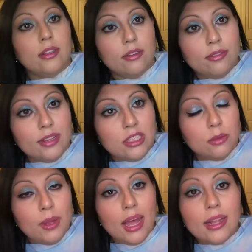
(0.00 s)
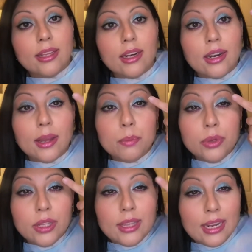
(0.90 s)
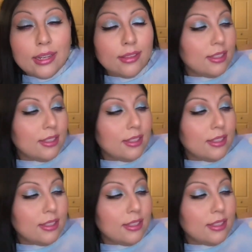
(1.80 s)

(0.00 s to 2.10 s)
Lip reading: the face palette and I put that in the